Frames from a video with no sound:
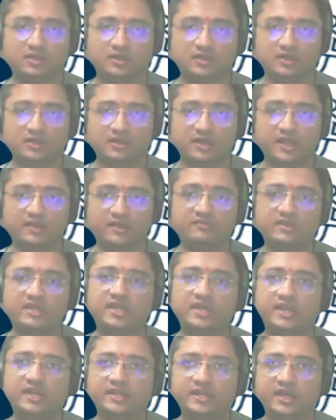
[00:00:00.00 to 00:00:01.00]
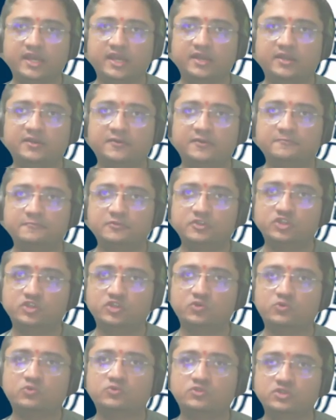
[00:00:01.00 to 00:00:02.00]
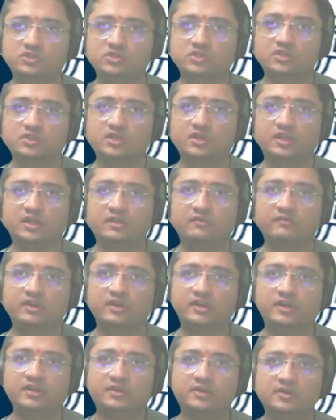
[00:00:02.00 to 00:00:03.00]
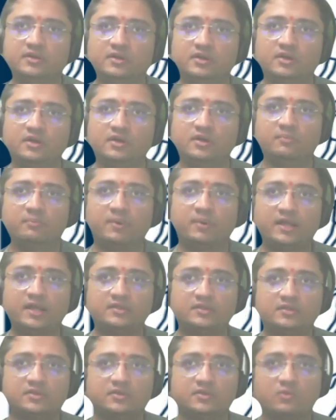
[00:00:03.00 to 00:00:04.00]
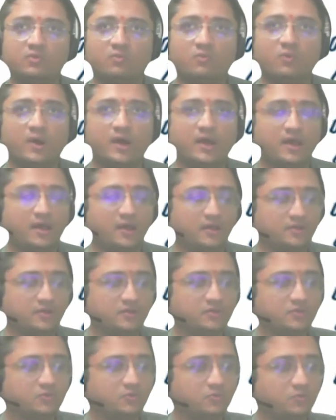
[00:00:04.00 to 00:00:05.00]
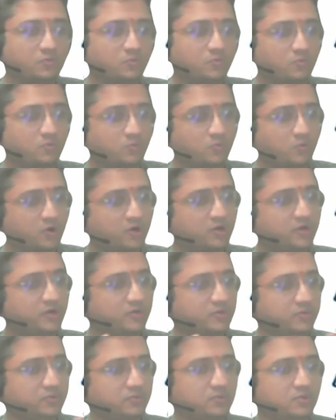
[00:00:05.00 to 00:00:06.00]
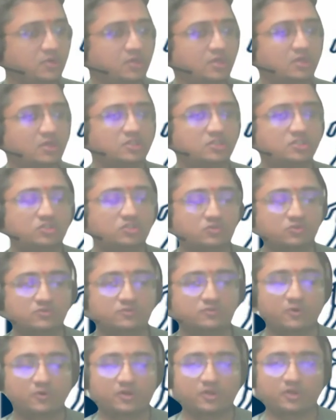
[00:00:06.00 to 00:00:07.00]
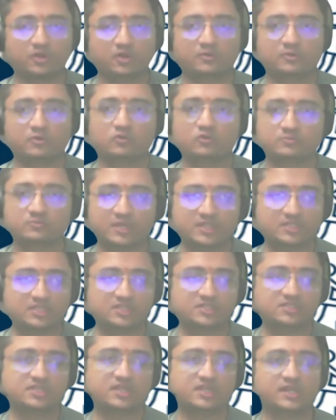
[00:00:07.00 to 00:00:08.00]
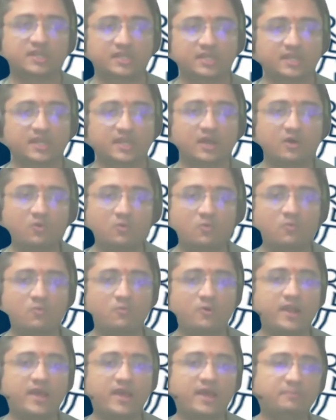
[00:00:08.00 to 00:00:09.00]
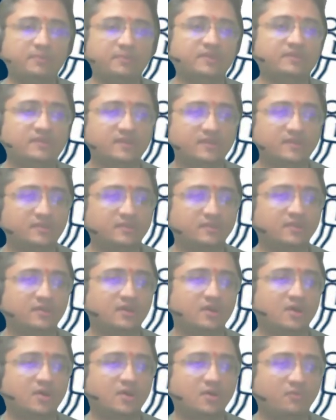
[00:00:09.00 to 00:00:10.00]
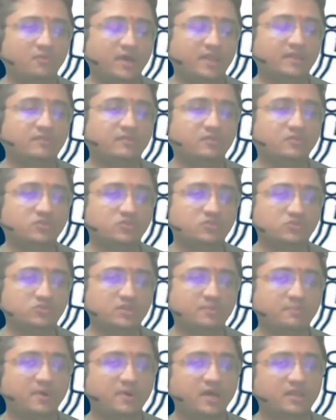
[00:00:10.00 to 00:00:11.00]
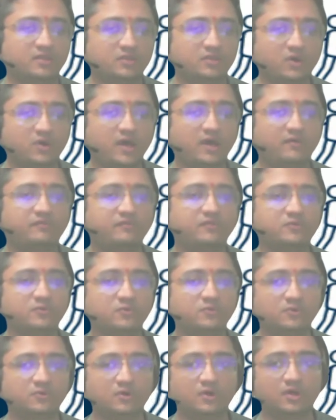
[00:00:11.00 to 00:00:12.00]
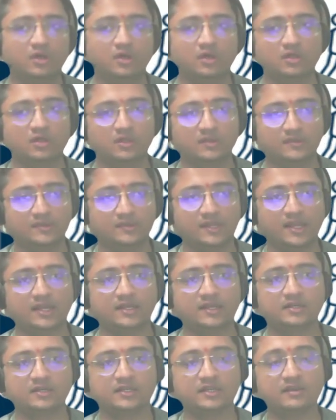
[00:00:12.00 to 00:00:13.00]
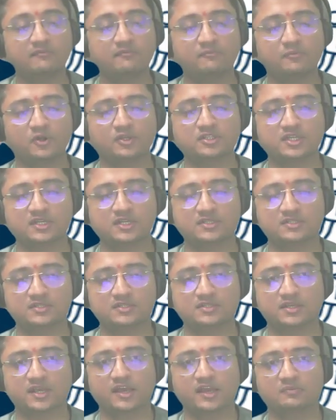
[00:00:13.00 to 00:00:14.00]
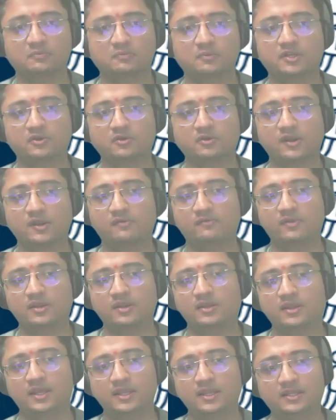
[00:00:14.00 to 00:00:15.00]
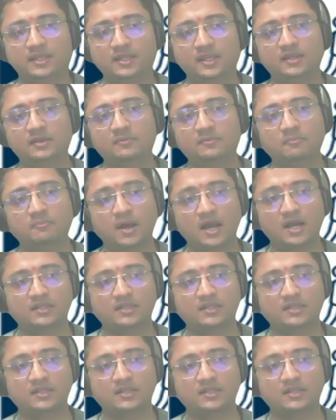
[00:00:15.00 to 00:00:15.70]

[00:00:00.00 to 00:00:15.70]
navigate and choose the relevant path you want to choose for your Toastmasters journey. Now, what happens is once you choose a path, you have to select give projects as per your level and then mark